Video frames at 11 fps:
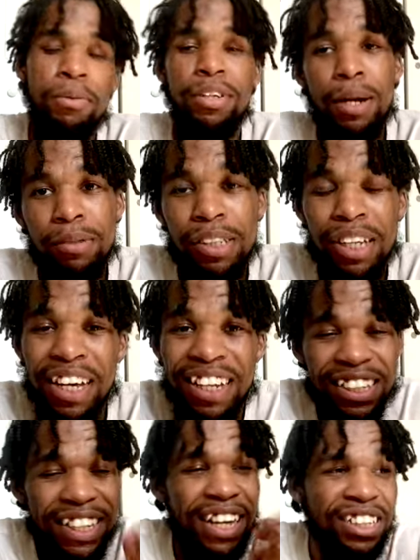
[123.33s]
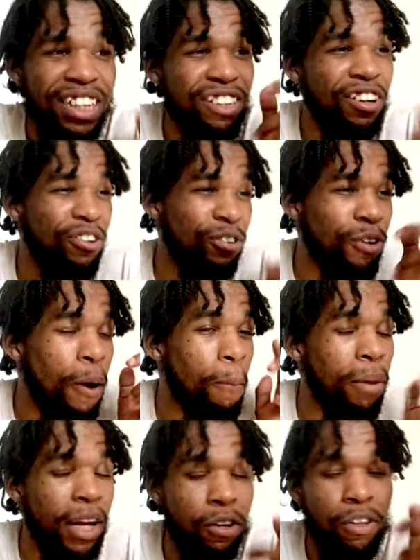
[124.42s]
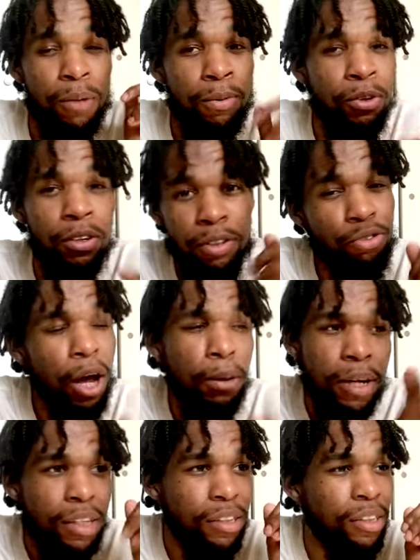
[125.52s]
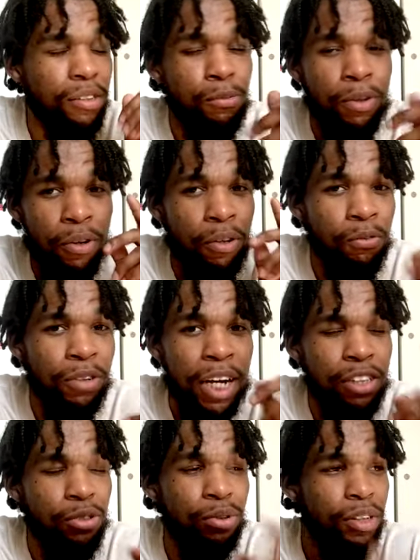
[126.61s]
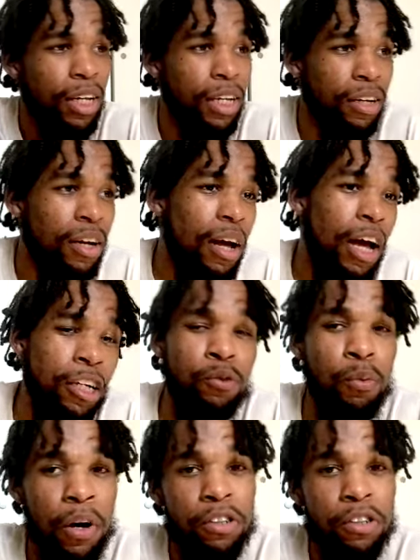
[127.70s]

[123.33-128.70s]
me up today, and he has another banger that we're gonna drop, so we're gonna react to today as well.